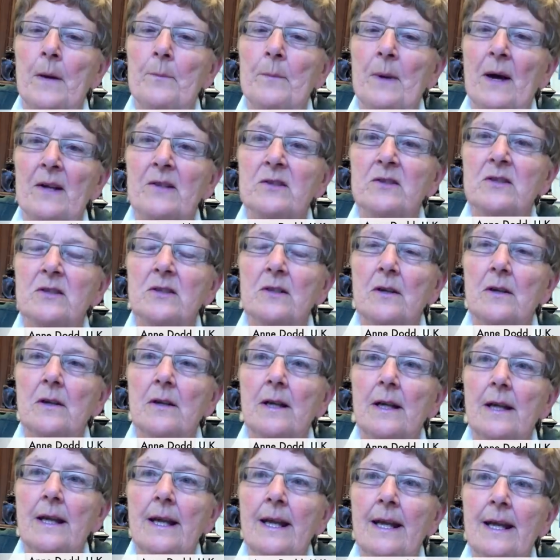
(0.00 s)
But
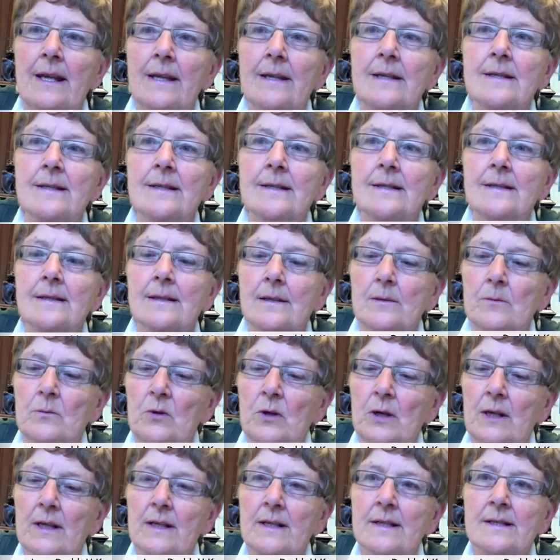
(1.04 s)
his
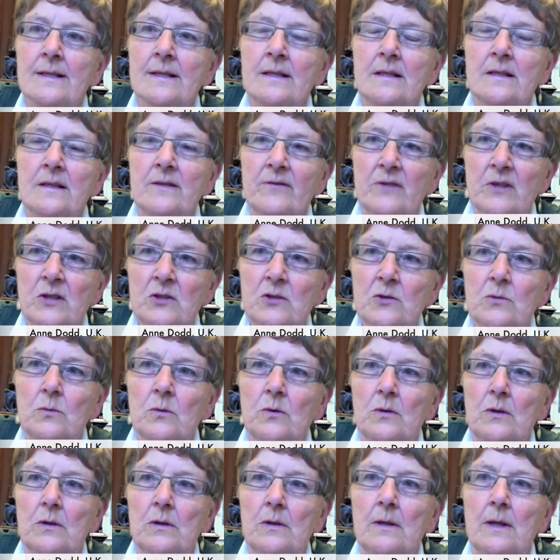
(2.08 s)
work as an
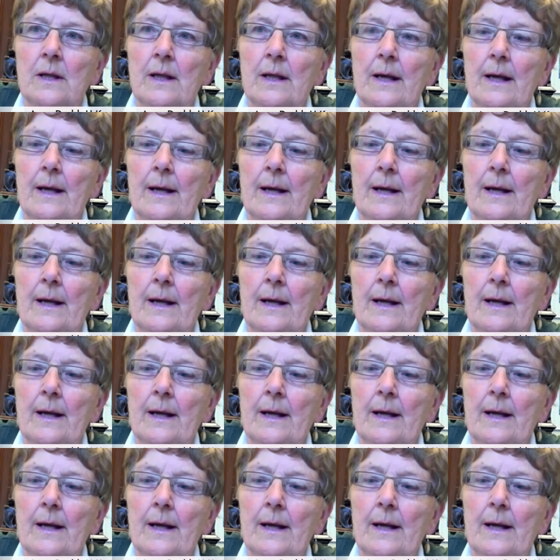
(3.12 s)
individual